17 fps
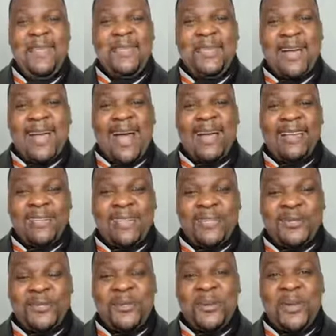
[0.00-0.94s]
You can't
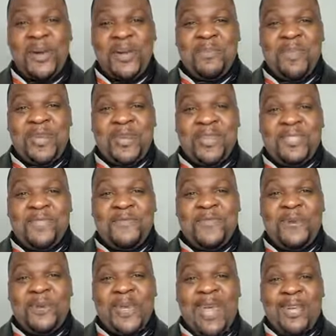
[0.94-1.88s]
just do it because you
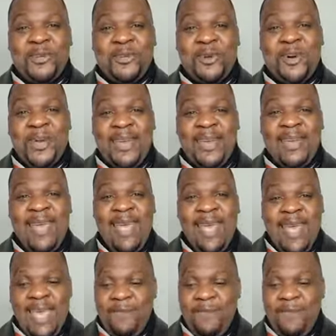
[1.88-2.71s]
feel like doing it.